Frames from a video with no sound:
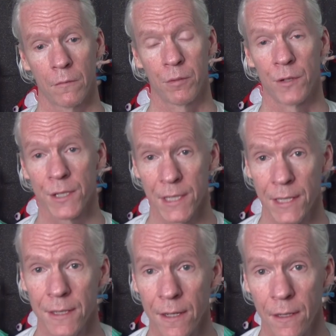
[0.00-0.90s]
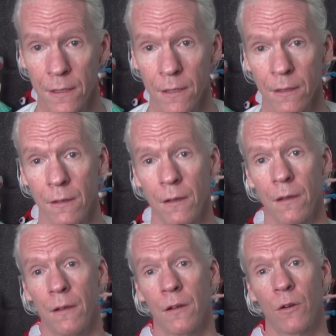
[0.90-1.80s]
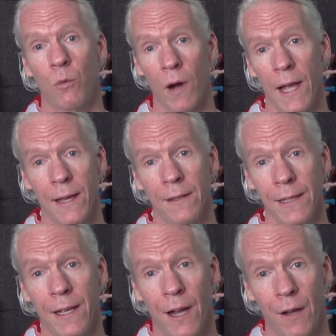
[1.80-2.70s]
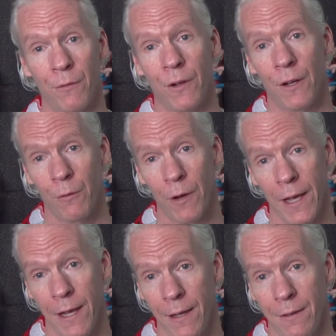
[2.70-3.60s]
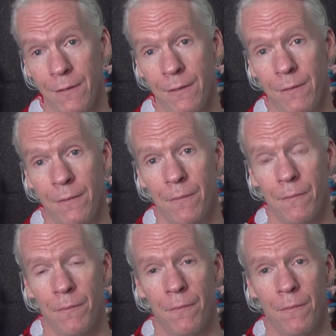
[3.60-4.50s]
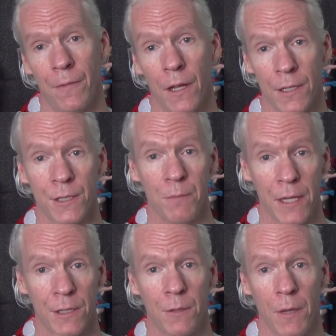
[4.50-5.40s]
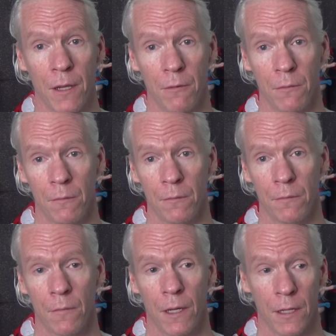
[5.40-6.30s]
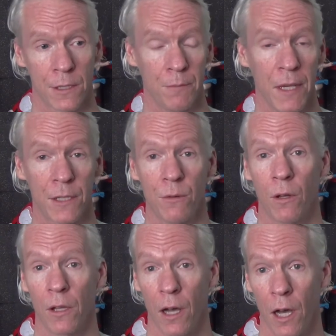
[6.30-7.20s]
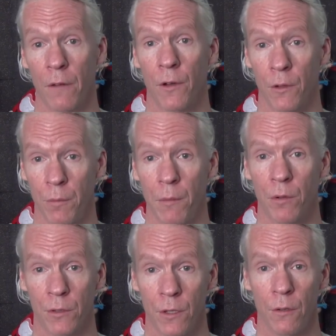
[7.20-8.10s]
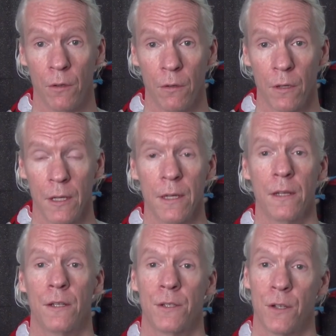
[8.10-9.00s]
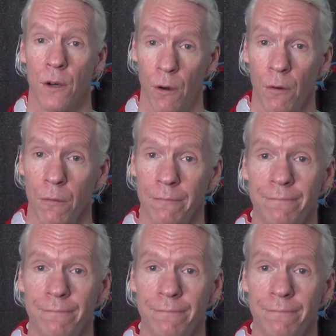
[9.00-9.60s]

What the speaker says: persistent, quietly confident way that it speaks to me. And it speaks to a lot of other people too. So,